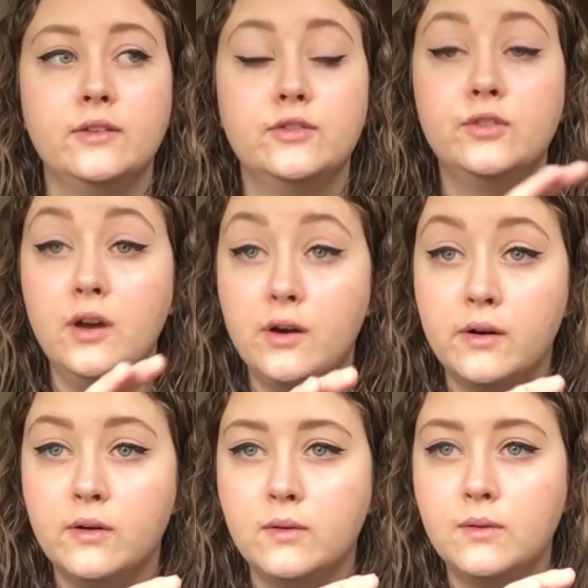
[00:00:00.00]

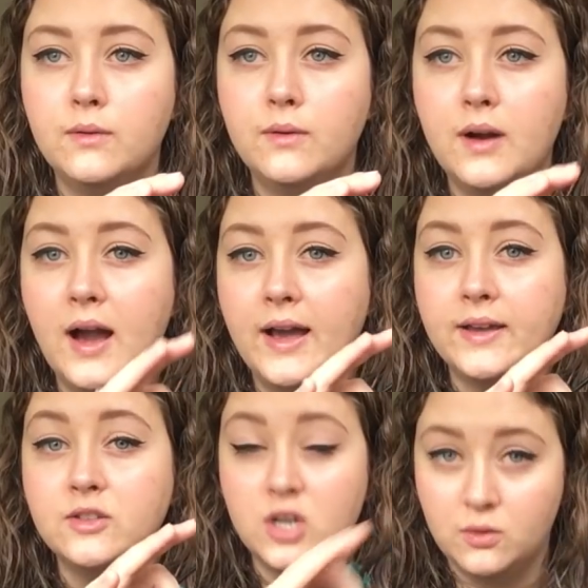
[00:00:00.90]
So
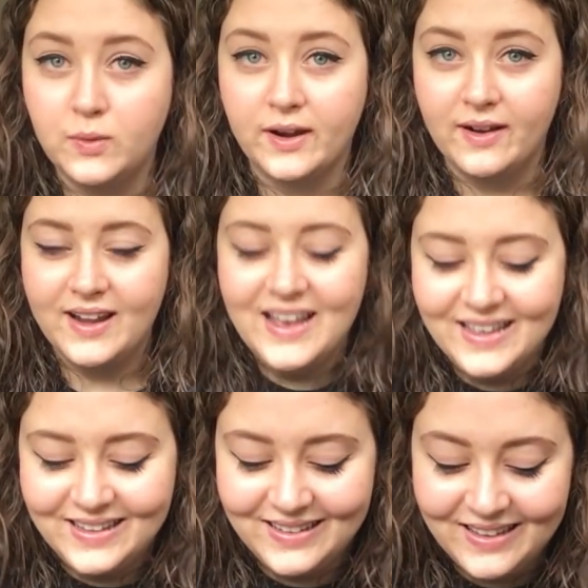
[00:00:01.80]
I don't wear it.
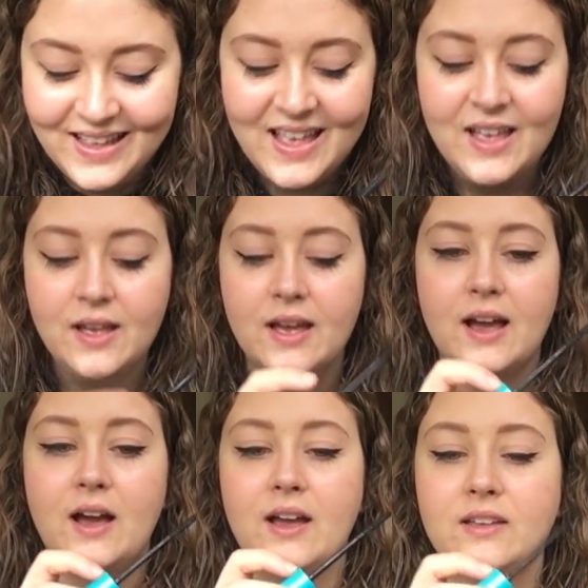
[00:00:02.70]

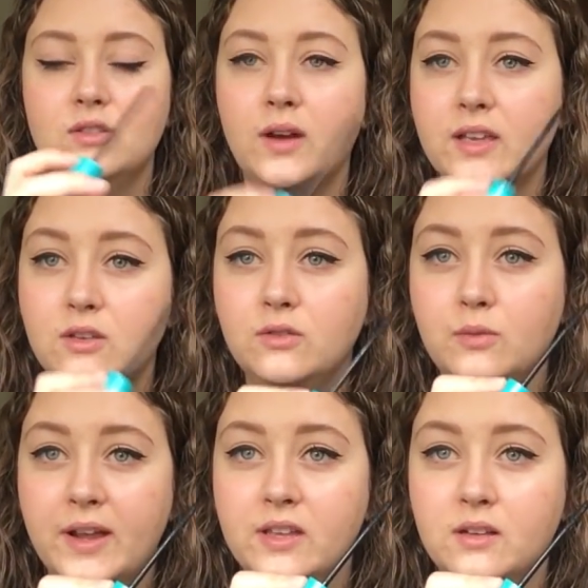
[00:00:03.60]
So I use
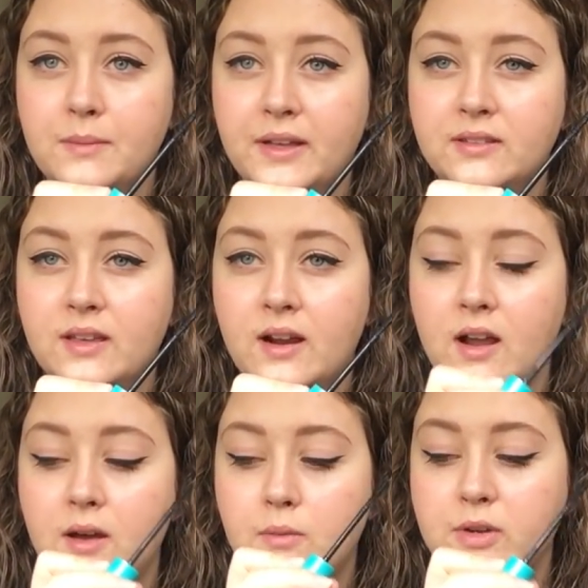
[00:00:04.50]
regular
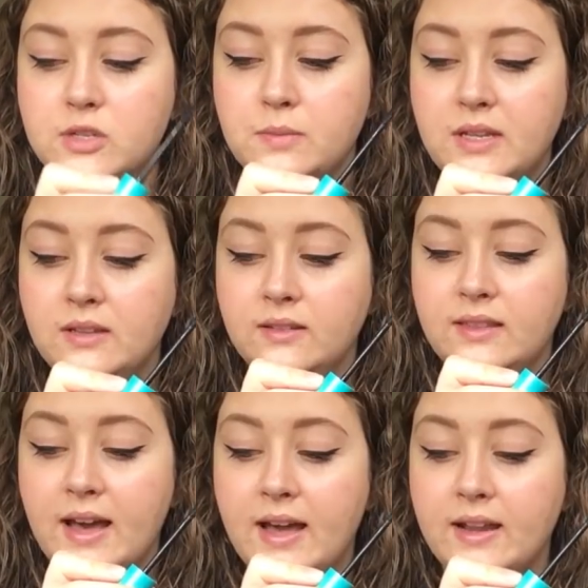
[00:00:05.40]
mascara, which means
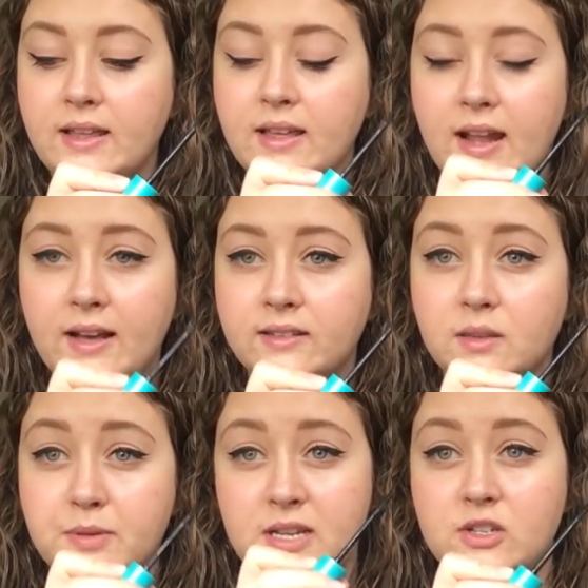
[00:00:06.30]
that it has
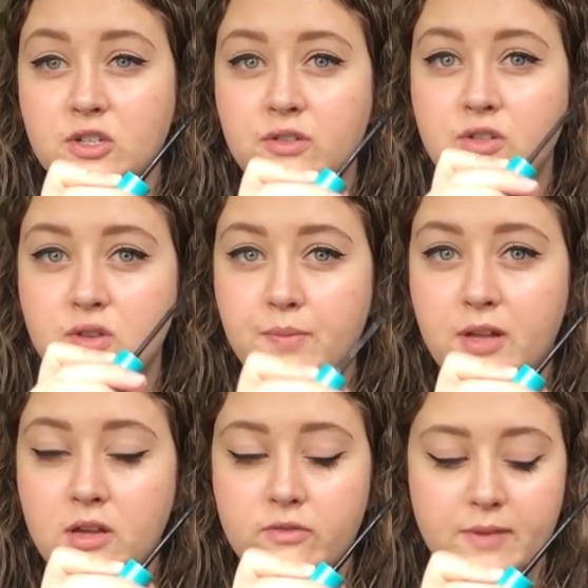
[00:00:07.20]
the potential to drip
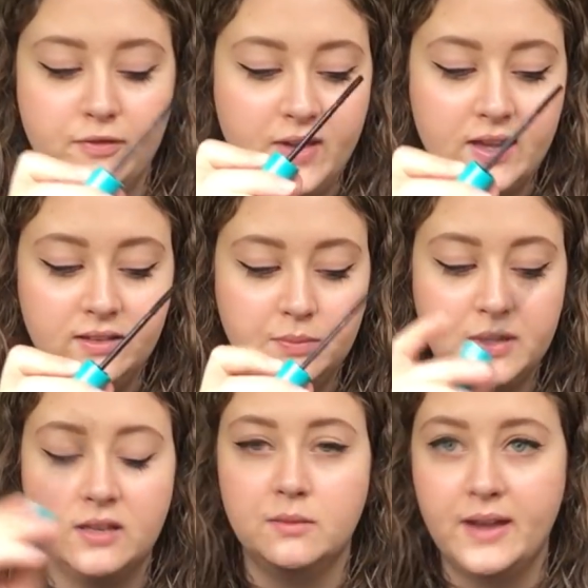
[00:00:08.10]
all over my face
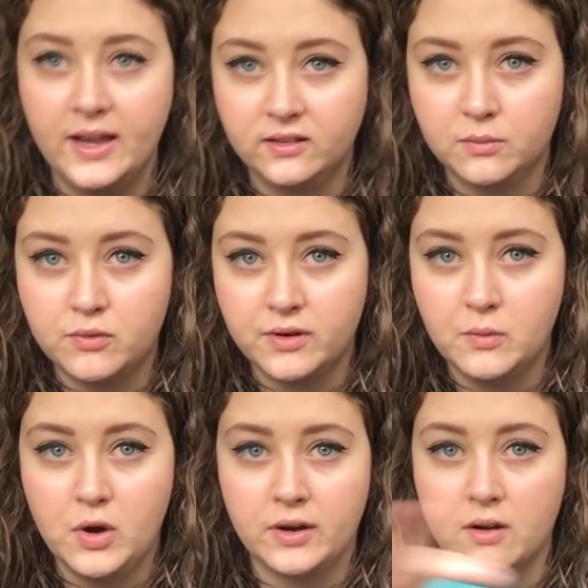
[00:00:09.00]
because my eyes are
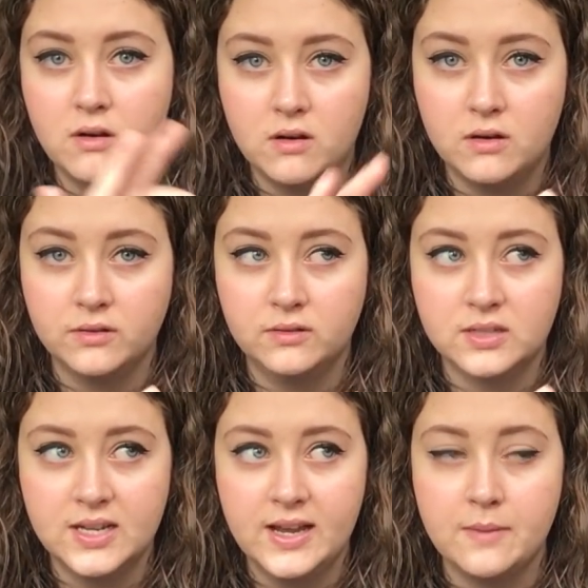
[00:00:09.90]
pouring water all
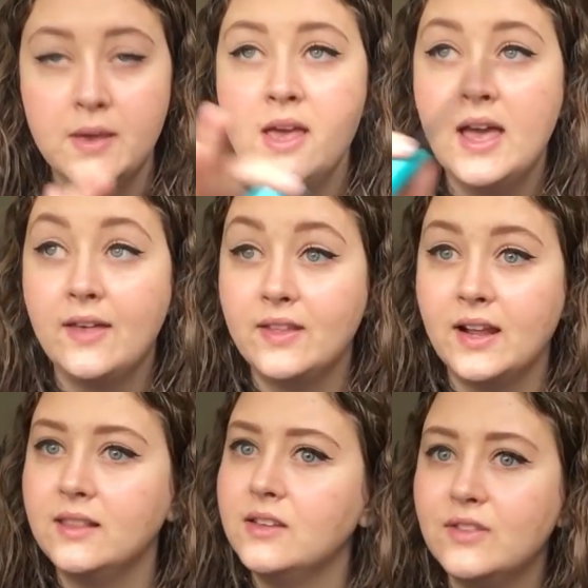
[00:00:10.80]
the time. And then
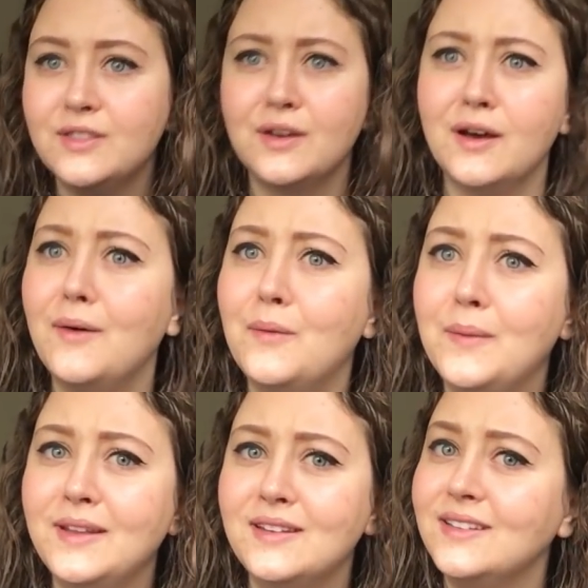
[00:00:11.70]
I live in the
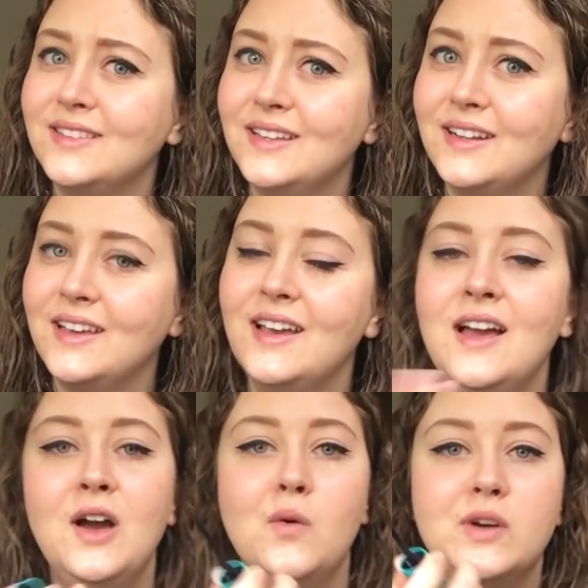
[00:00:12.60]
windy city,
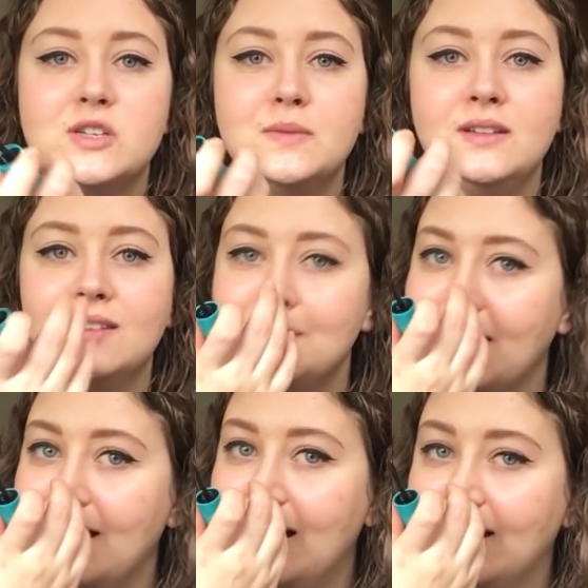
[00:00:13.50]
which means that
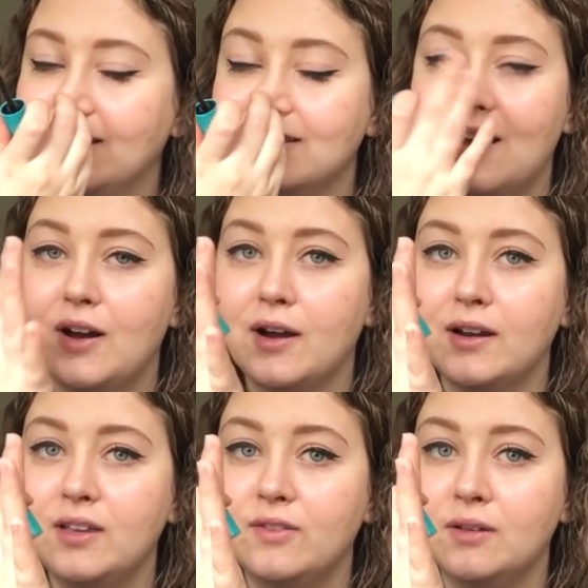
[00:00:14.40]
my eyes are
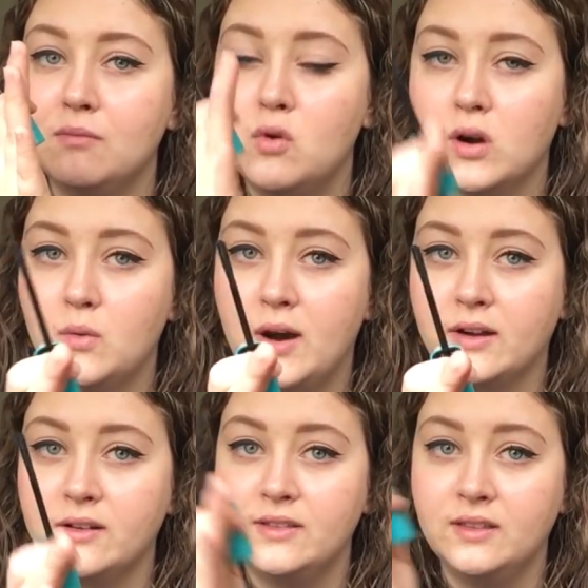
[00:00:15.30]
even more
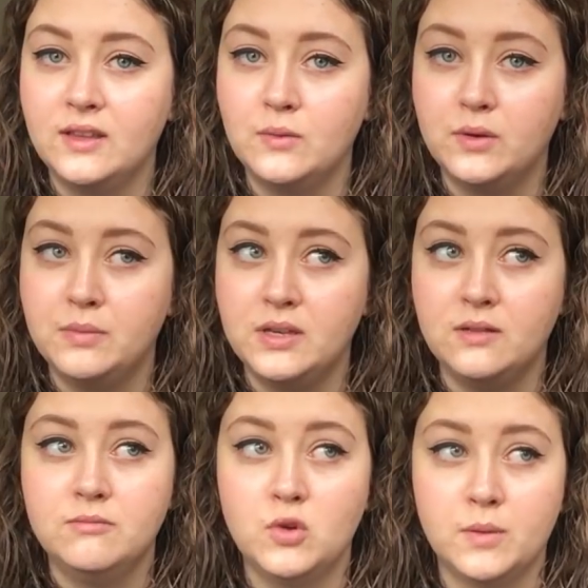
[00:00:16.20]
watery than they would
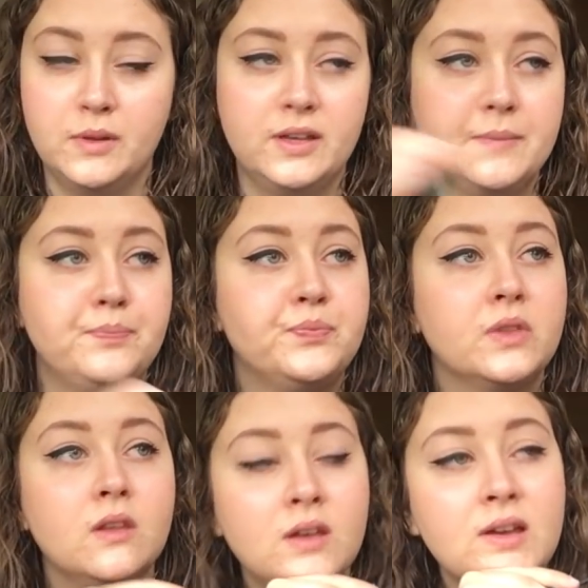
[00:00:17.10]
be normally.
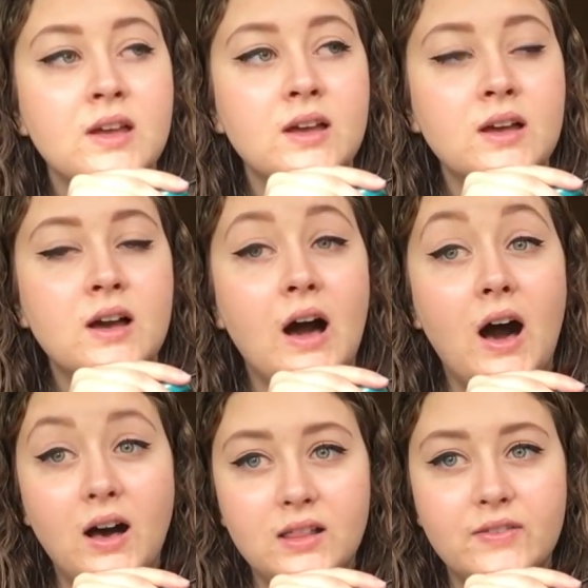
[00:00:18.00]

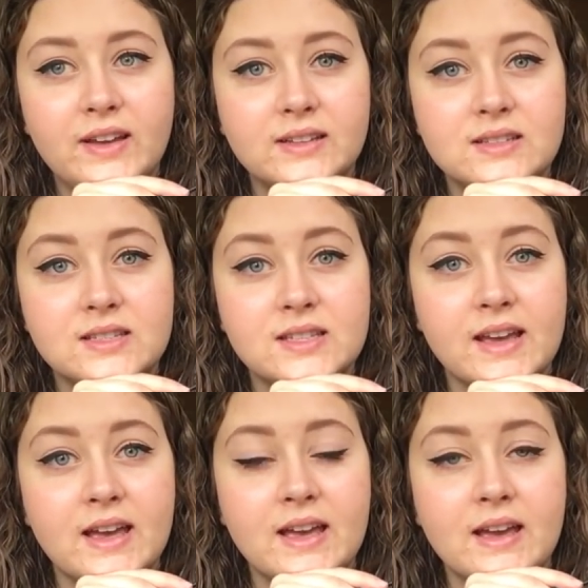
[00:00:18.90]
All of that to
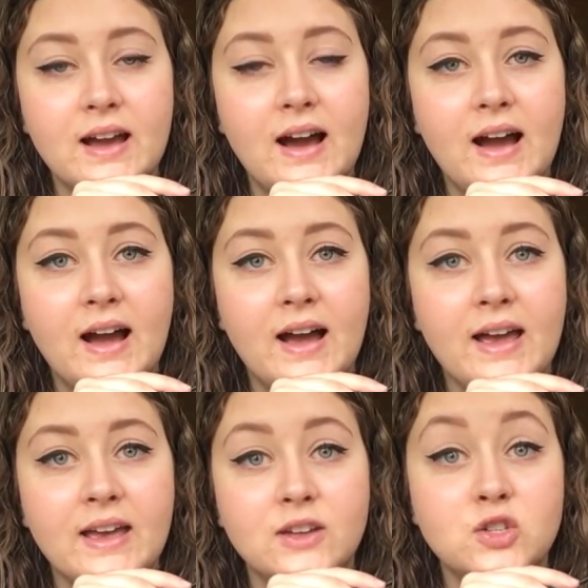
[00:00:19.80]
say,
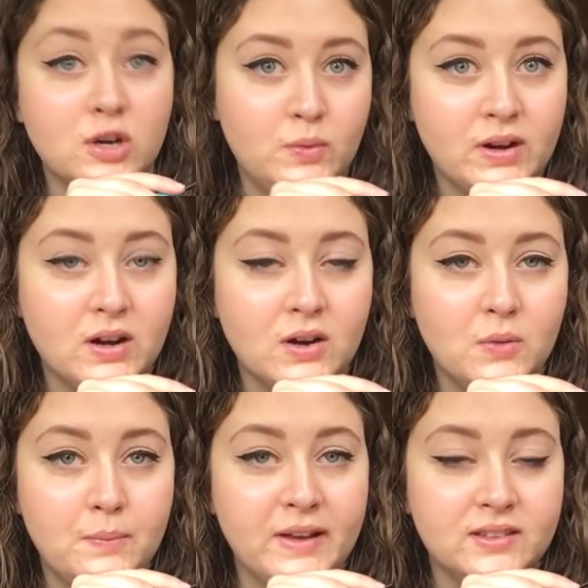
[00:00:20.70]
I don't wear
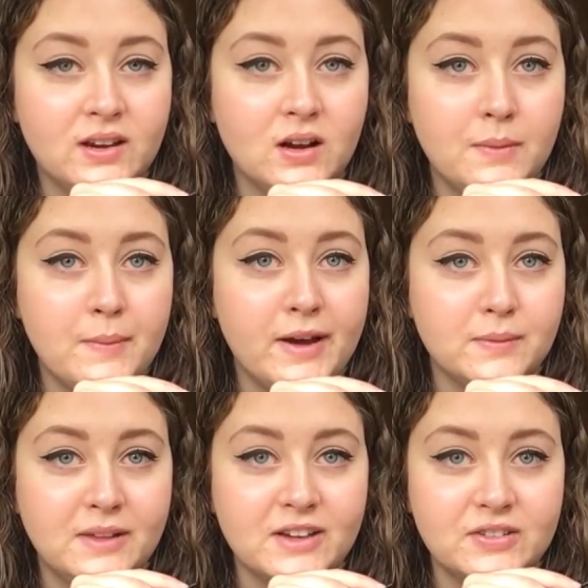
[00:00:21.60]
mascara on my
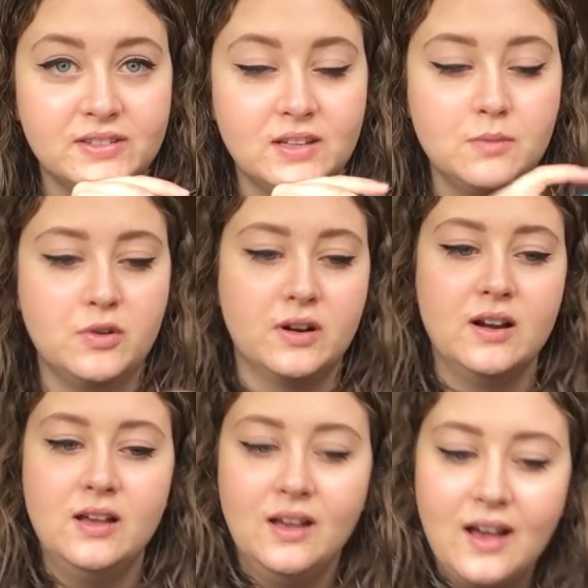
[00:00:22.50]
bottom lashes anymore.